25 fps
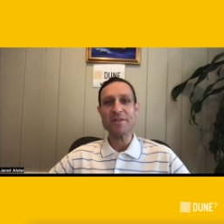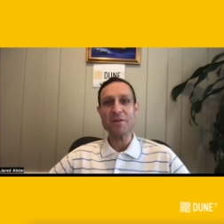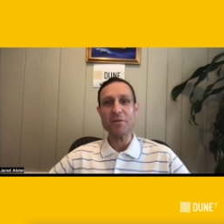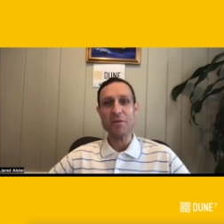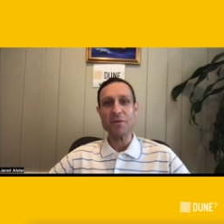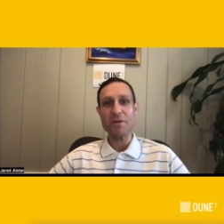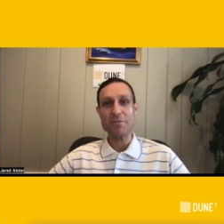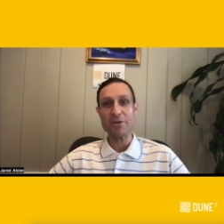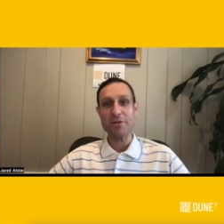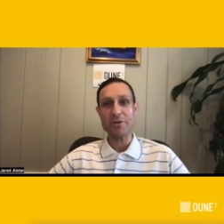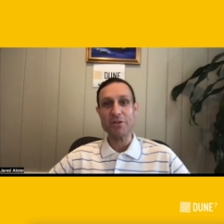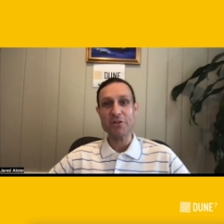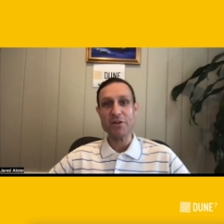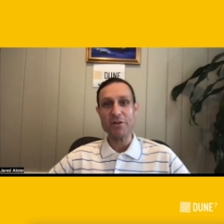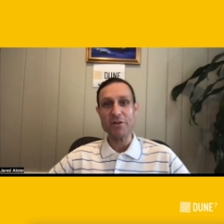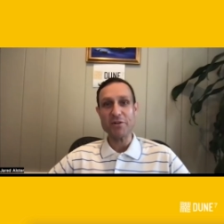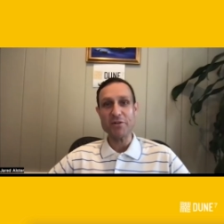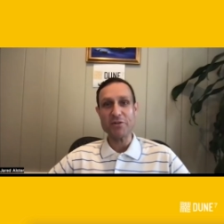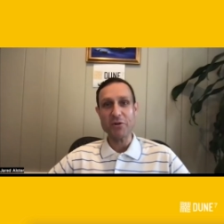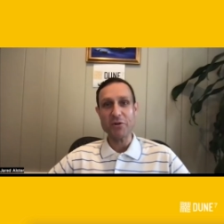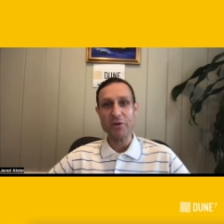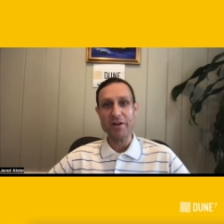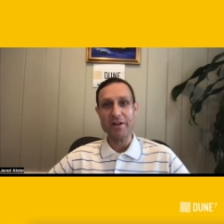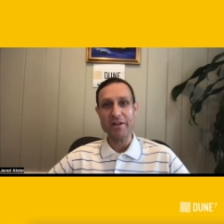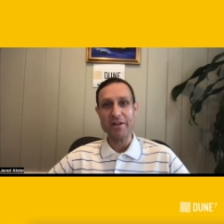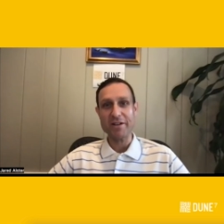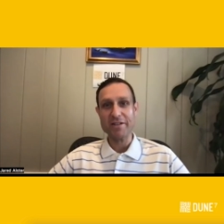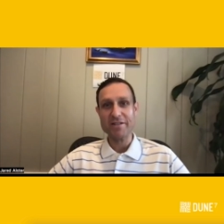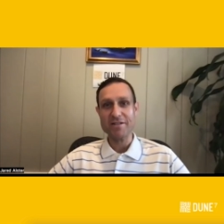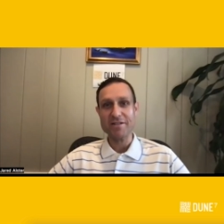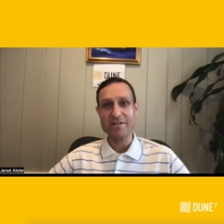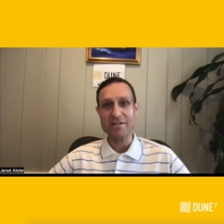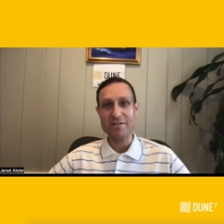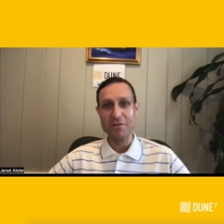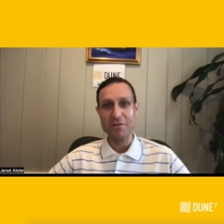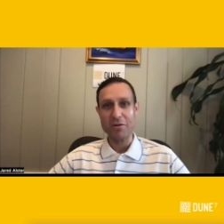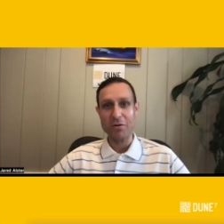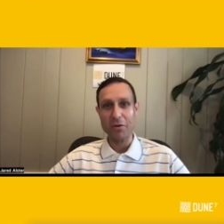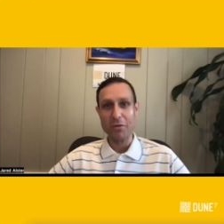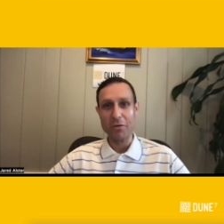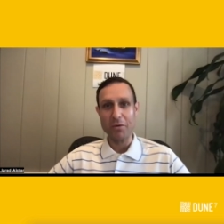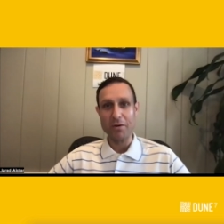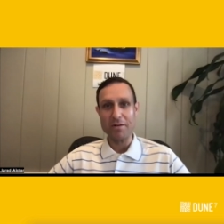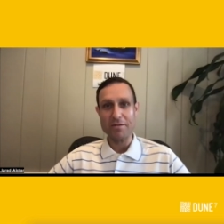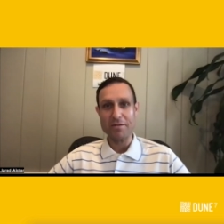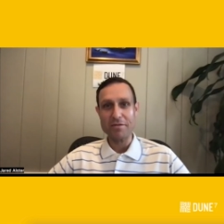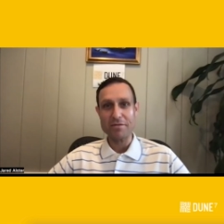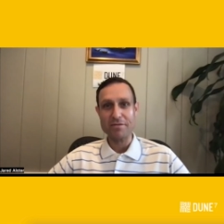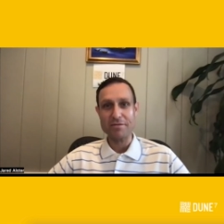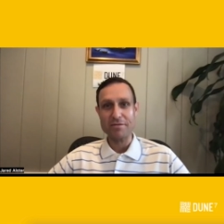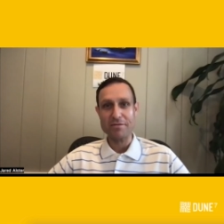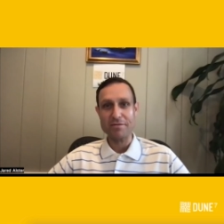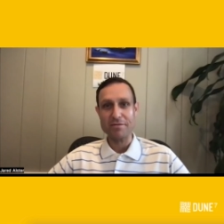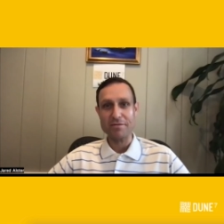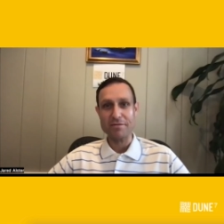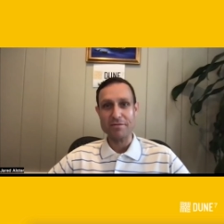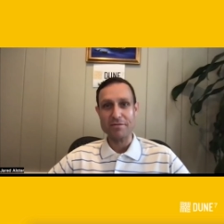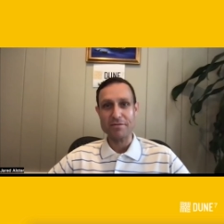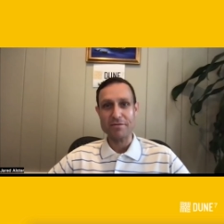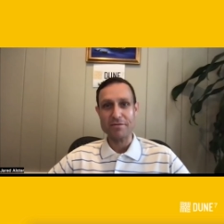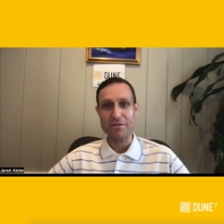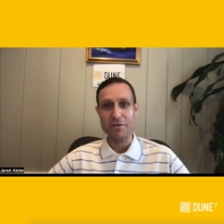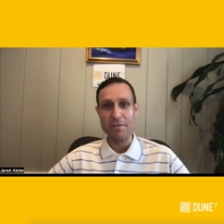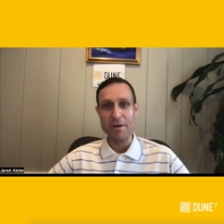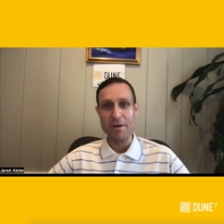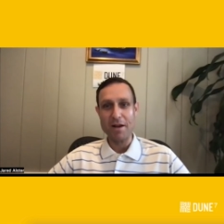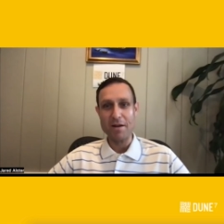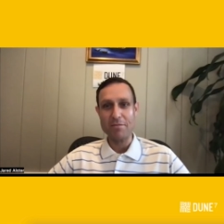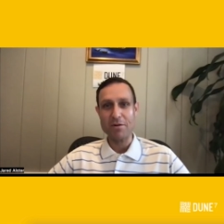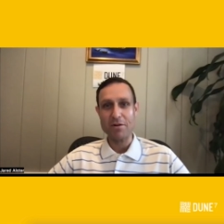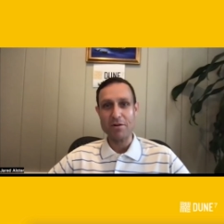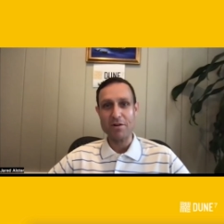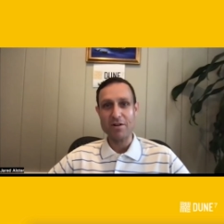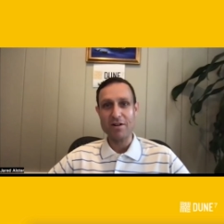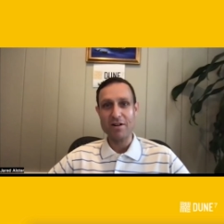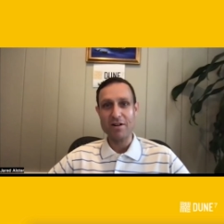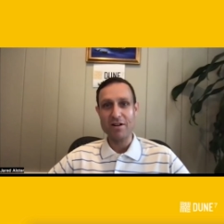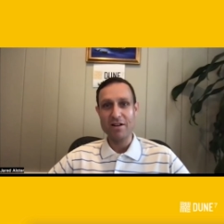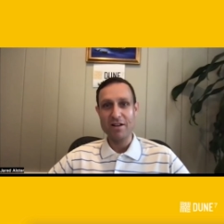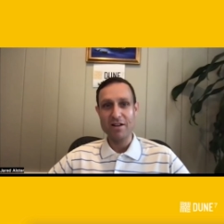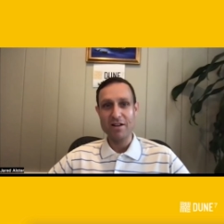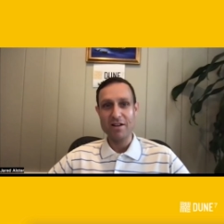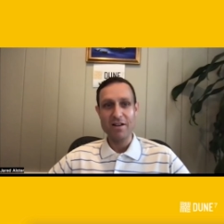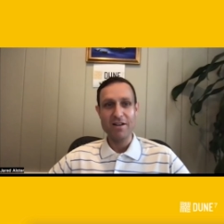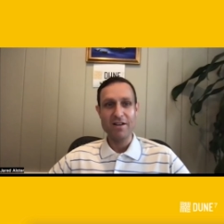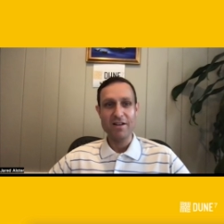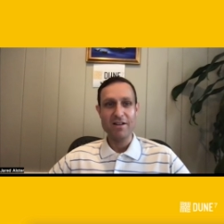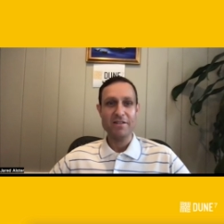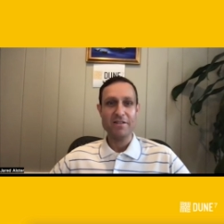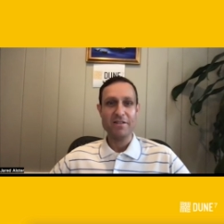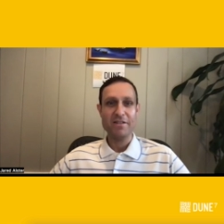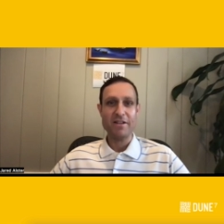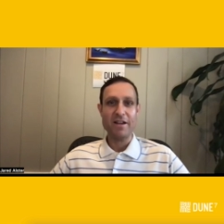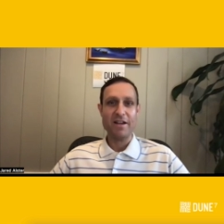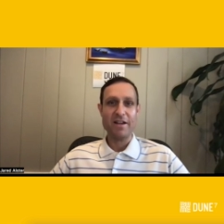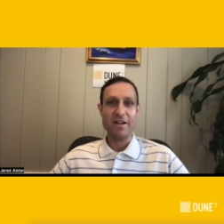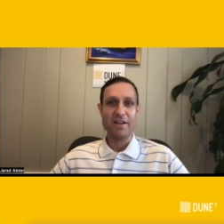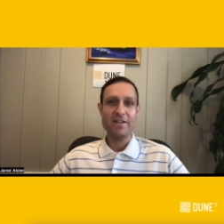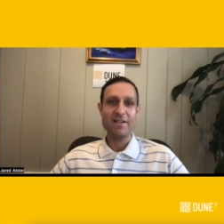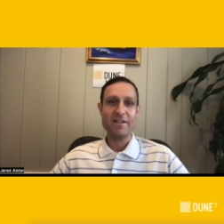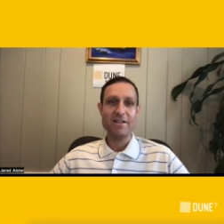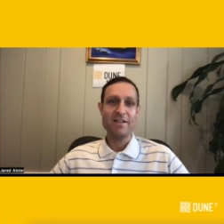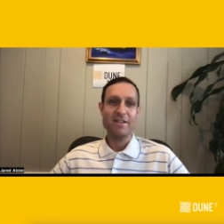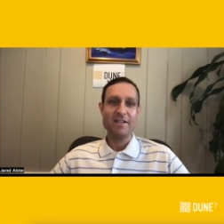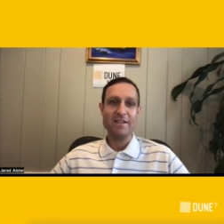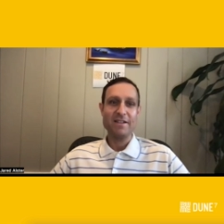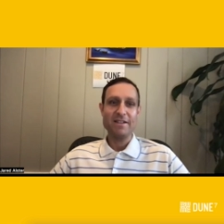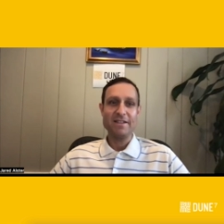We appreciate you joining us all the way from Hamburg today.